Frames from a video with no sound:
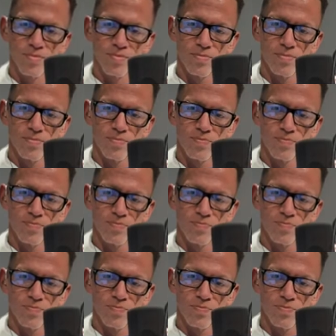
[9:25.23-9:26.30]

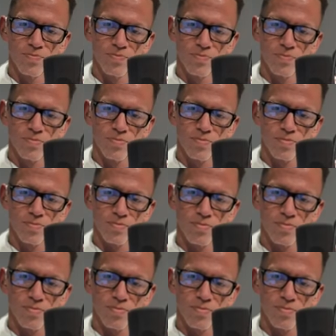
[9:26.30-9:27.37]

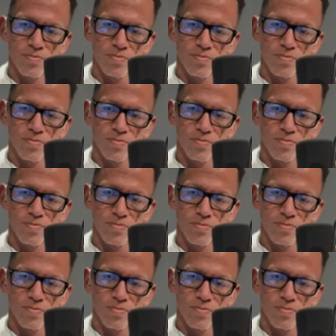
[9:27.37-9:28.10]
[no speech]